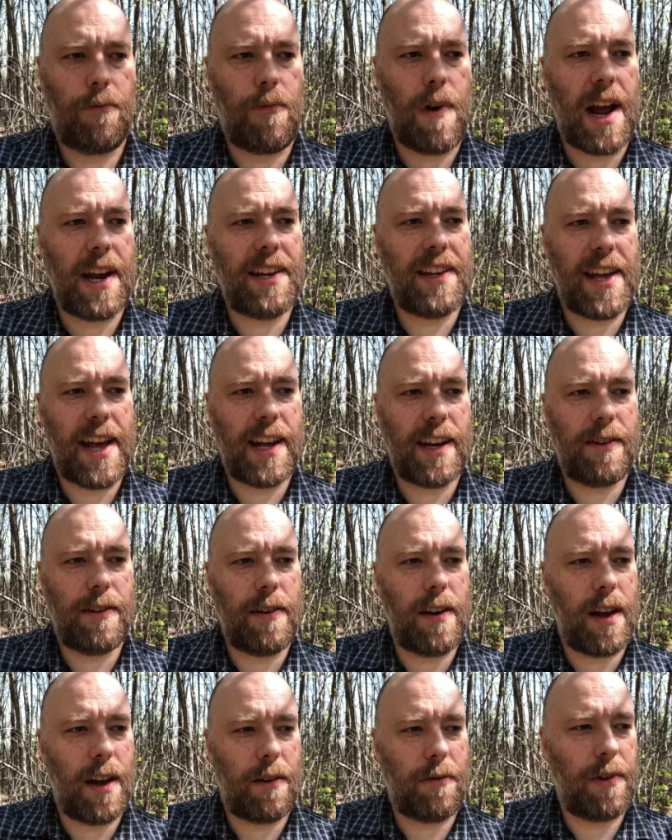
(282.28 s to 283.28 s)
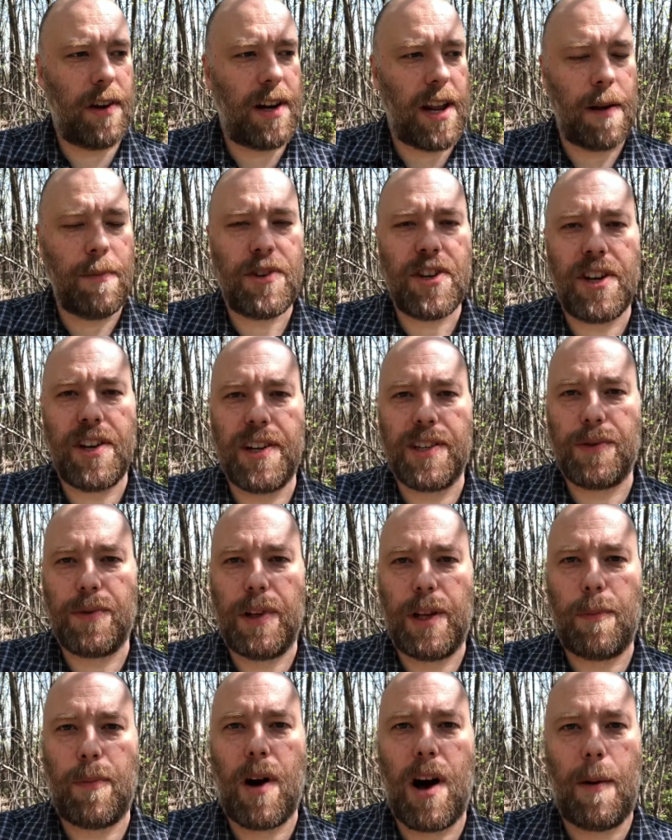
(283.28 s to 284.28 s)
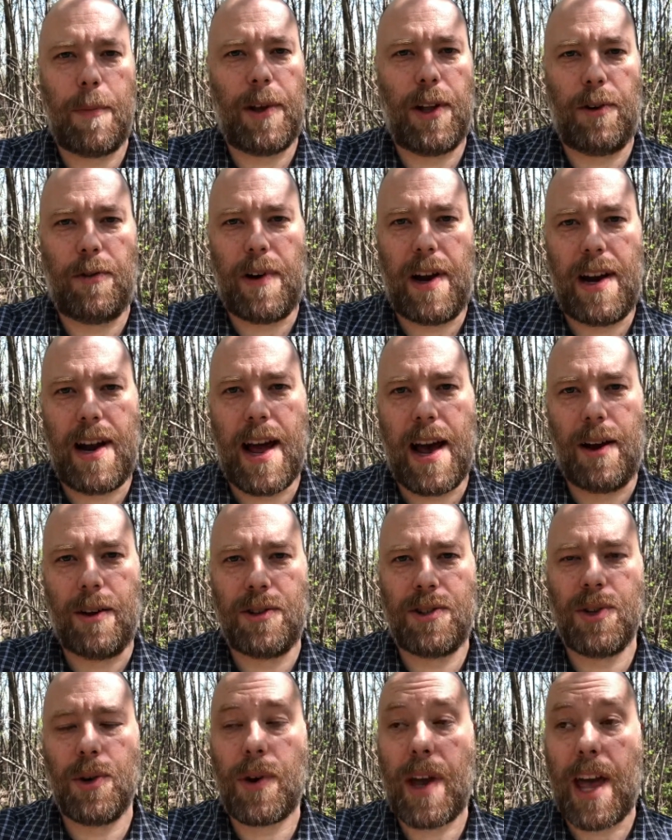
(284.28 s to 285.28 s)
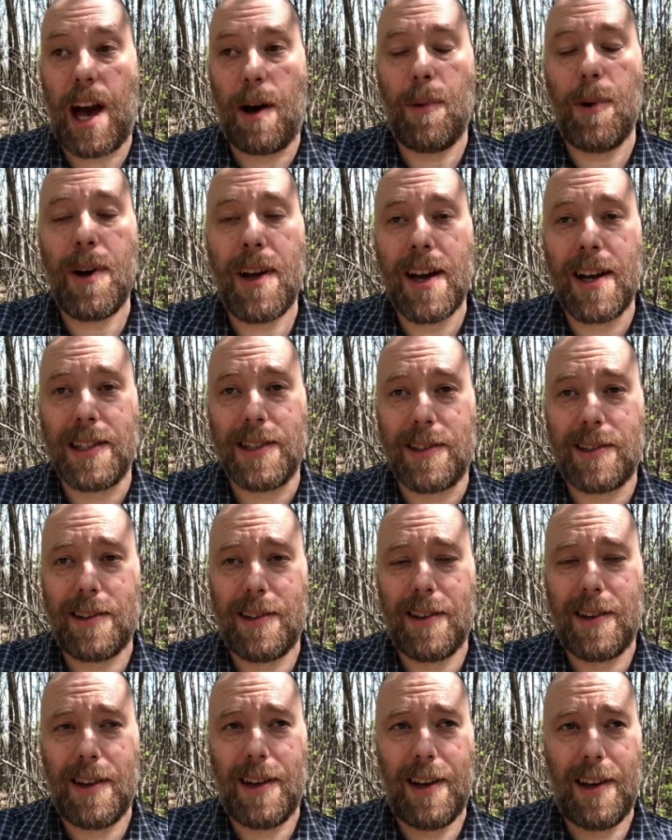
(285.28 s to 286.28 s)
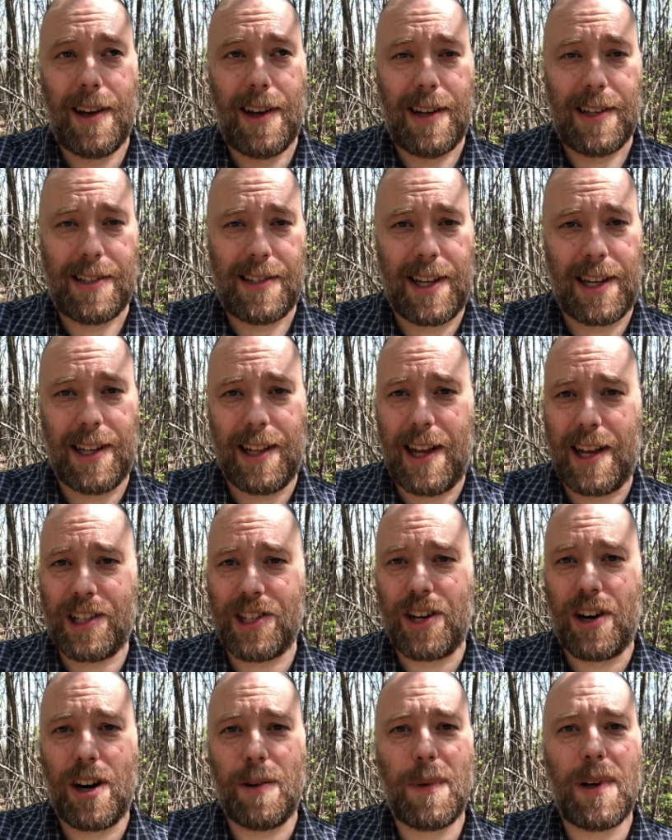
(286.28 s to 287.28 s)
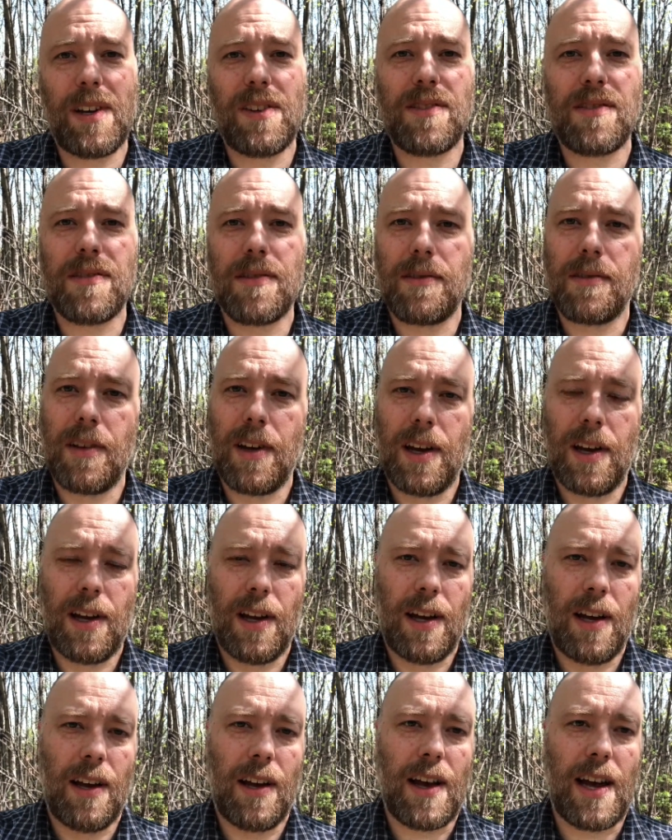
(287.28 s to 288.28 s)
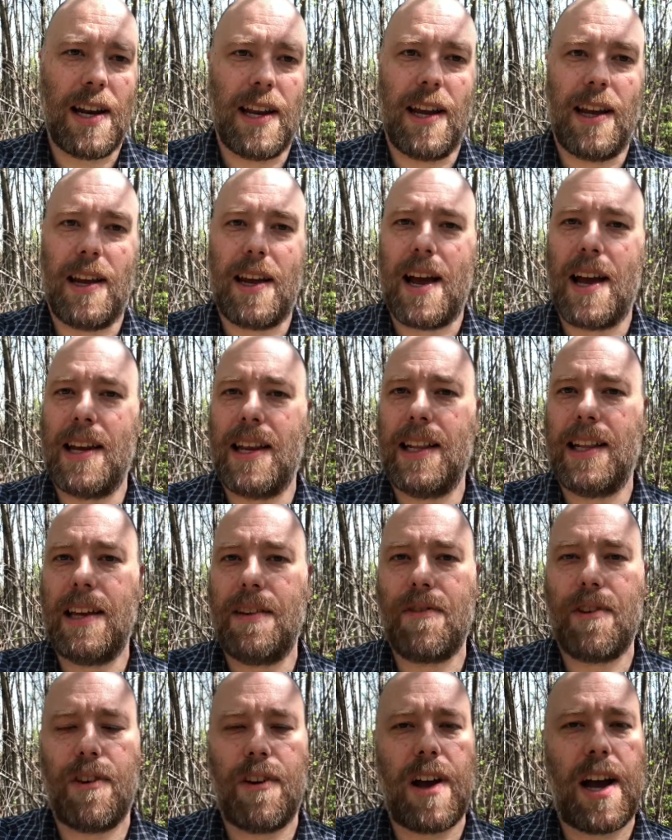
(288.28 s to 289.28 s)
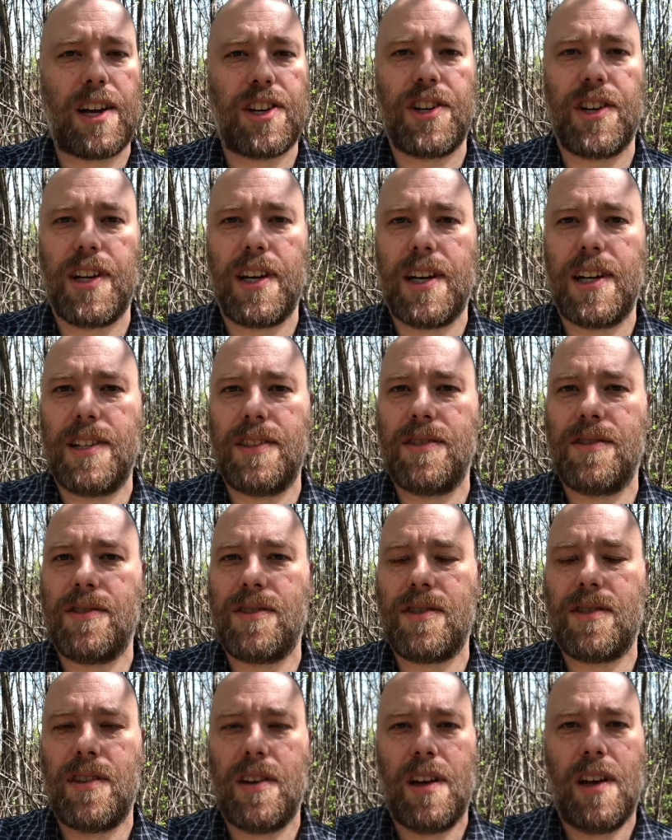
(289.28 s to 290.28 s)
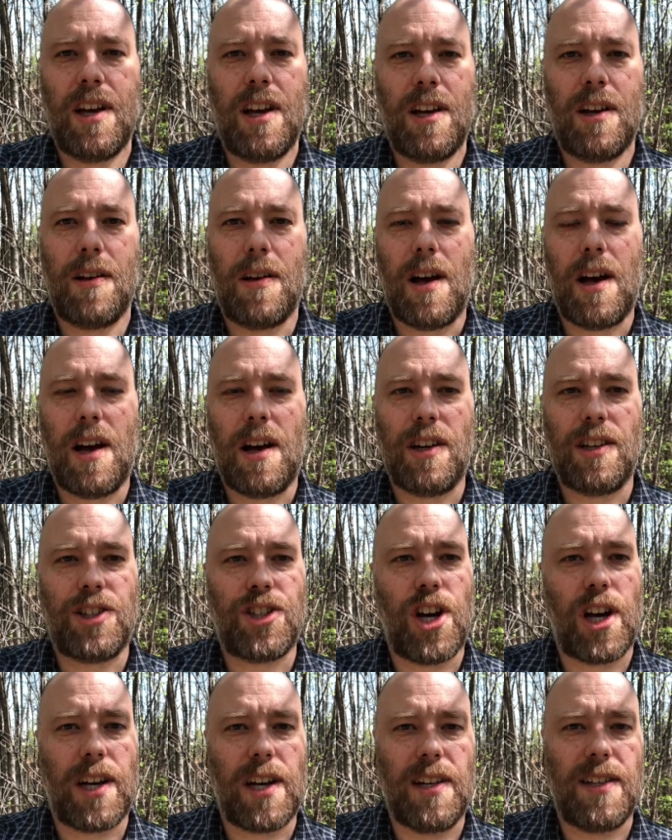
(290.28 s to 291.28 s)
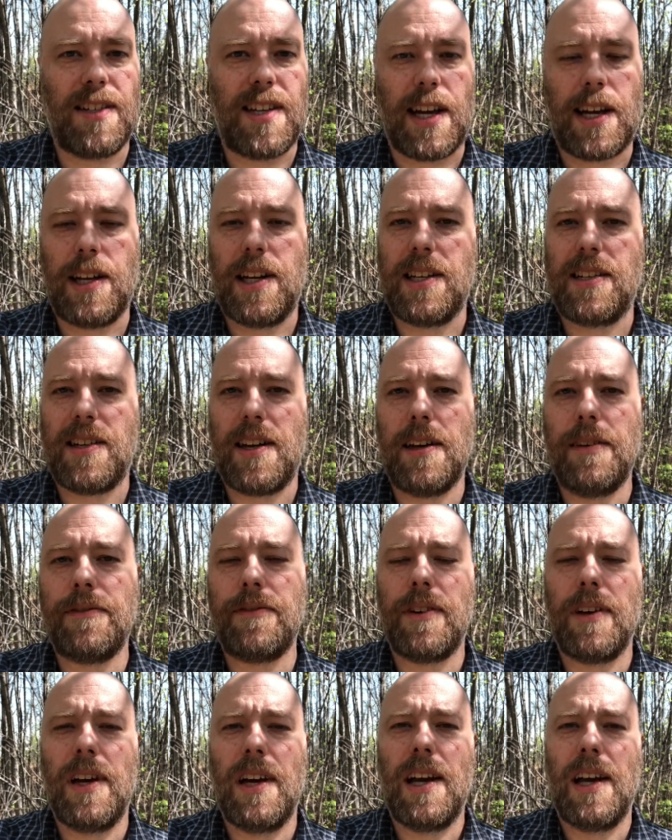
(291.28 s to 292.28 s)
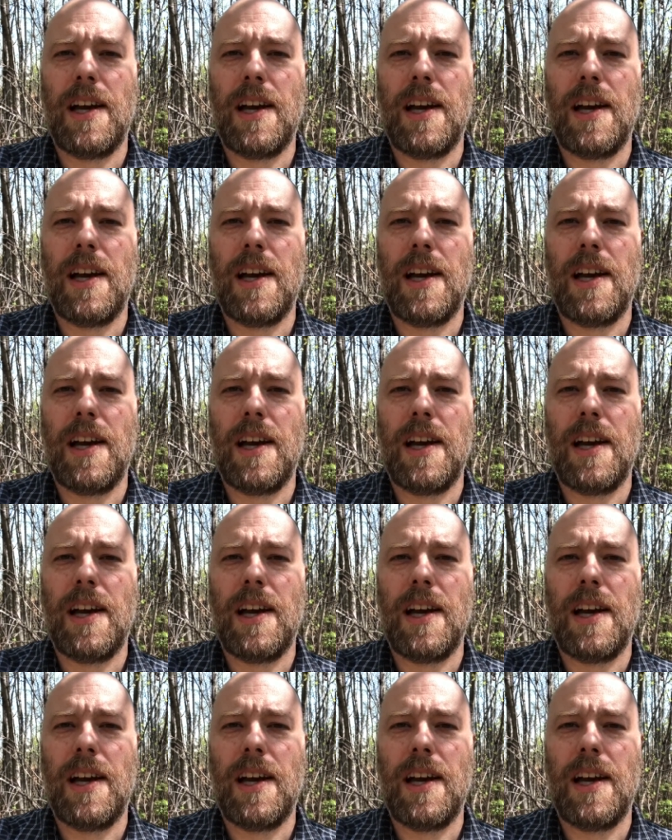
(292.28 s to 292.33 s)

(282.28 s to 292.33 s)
Red Dead Redemption is really popular right now. So cowboy guns, single action armies, any lever action guns, shotguns, that kind of stuff.